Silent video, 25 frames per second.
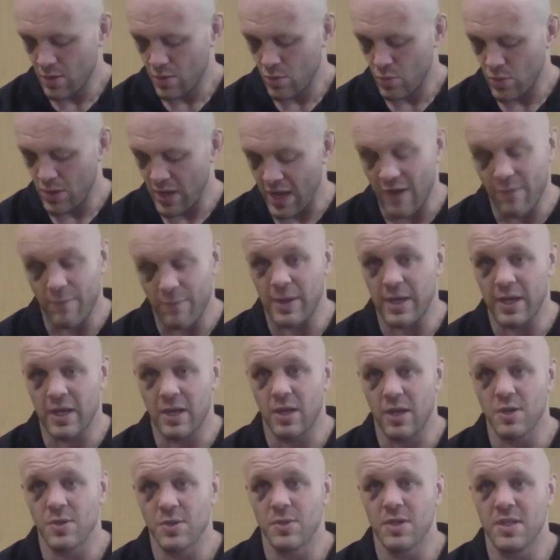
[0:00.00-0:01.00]
we have been
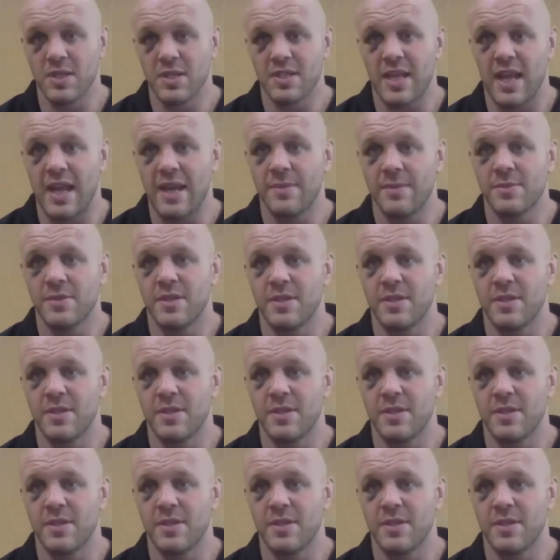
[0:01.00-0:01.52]
close in these games,